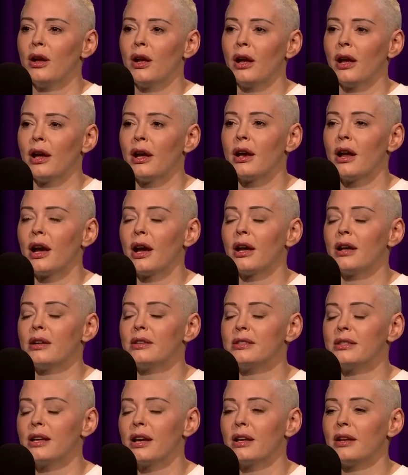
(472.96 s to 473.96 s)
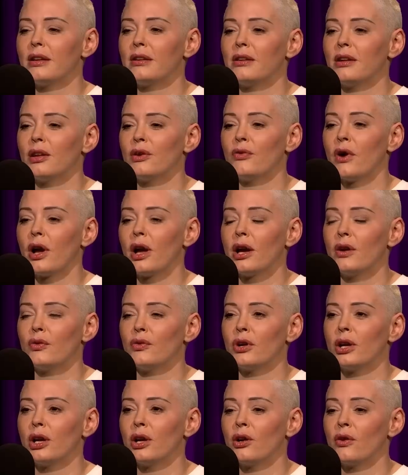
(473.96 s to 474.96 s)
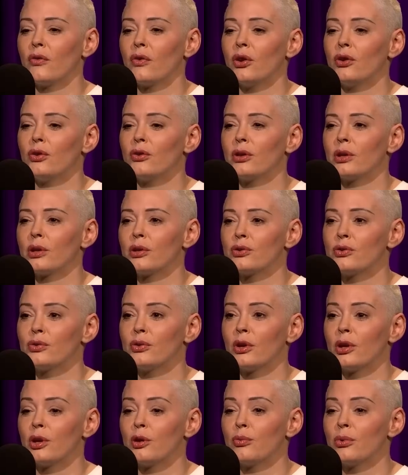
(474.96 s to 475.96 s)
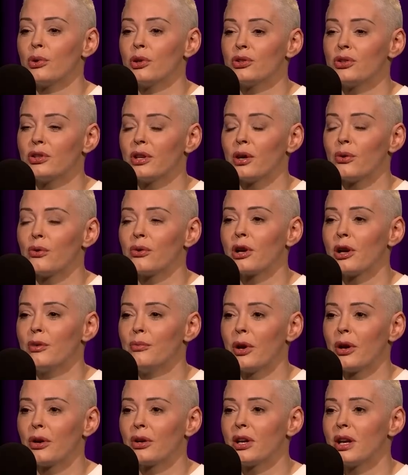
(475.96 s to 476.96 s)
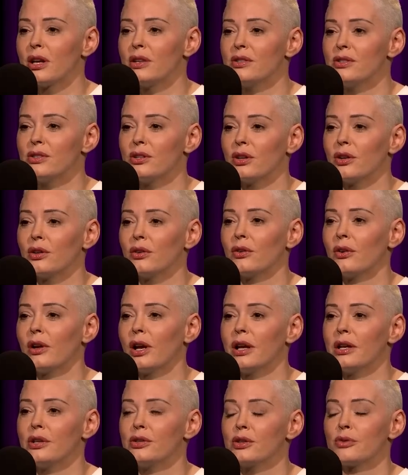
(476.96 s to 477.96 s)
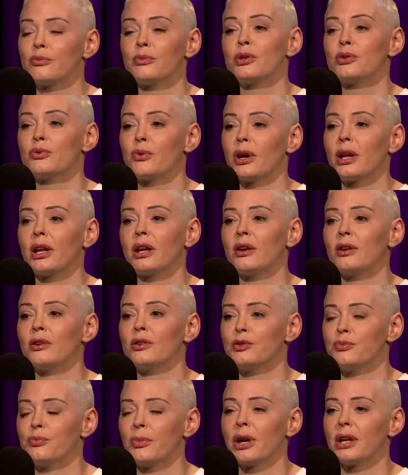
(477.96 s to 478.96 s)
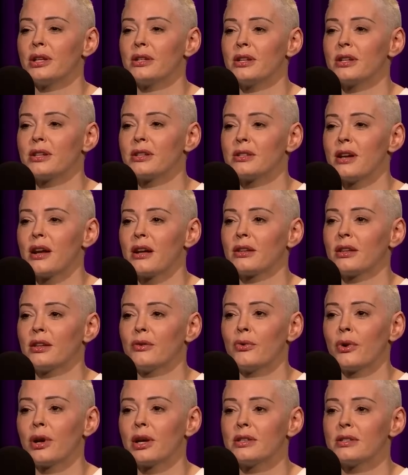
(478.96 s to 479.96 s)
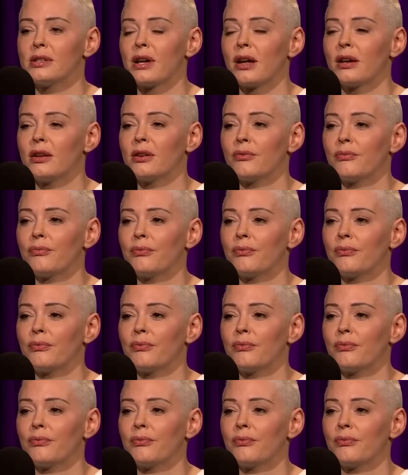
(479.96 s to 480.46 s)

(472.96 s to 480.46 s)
And I had said, if I ever hear of you doing this to another person, I will come out against you. And it took me 20 years, but I did exactly what I said.